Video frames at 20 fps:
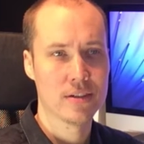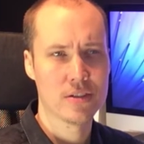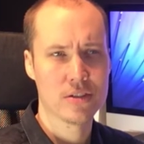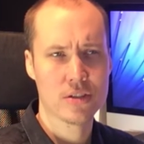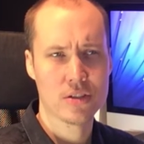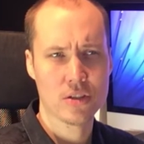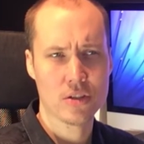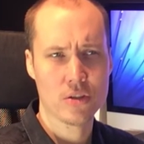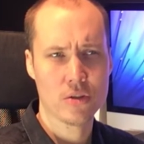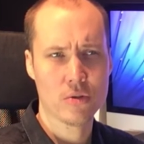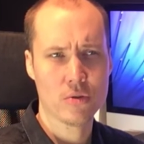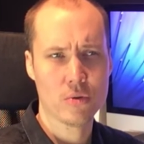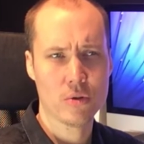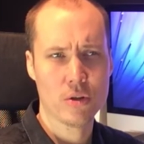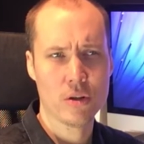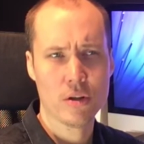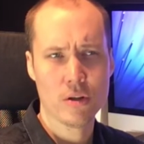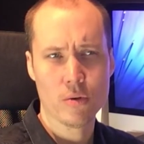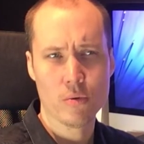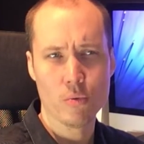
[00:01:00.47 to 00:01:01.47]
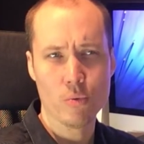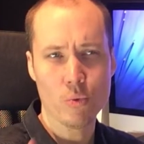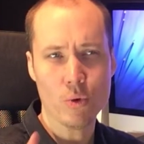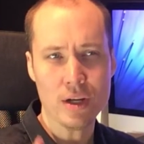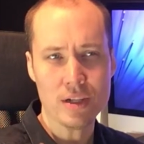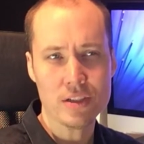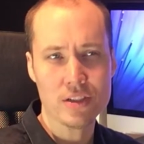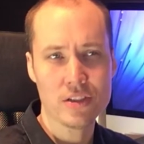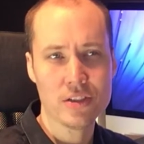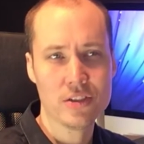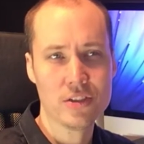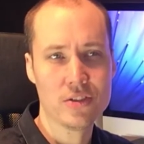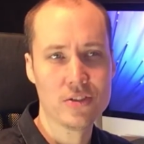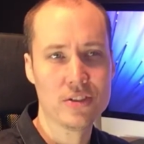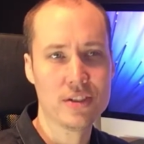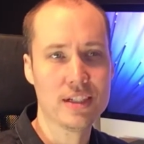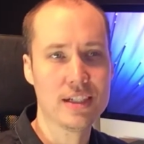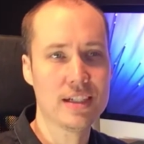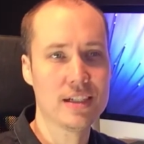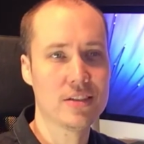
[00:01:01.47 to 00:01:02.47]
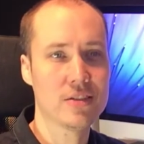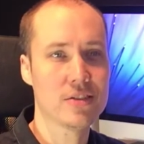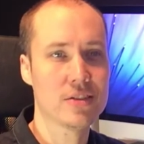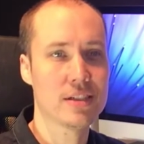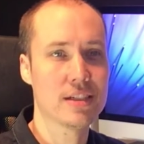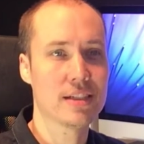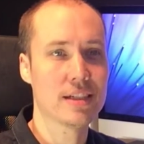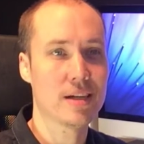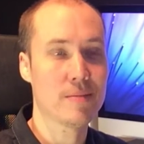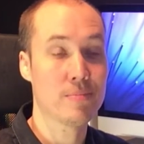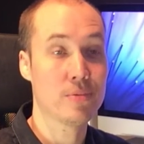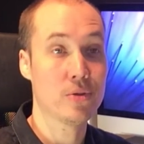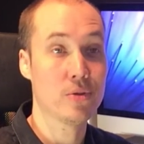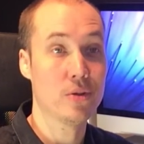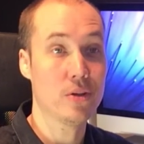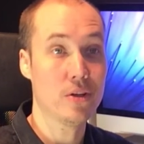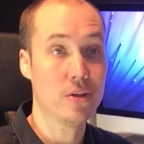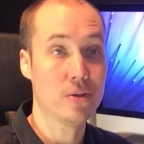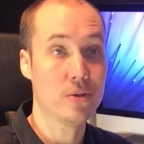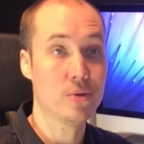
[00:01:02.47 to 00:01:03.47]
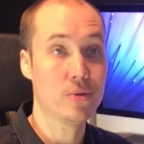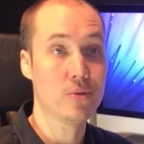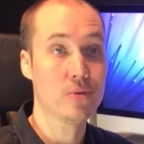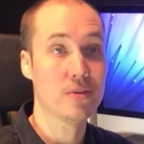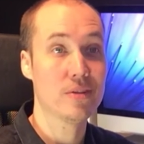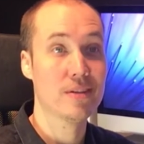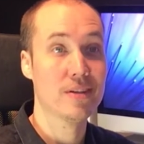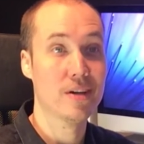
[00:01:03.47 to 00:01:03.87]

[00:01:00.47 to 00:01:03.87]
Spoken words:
So, what do you need to set up your own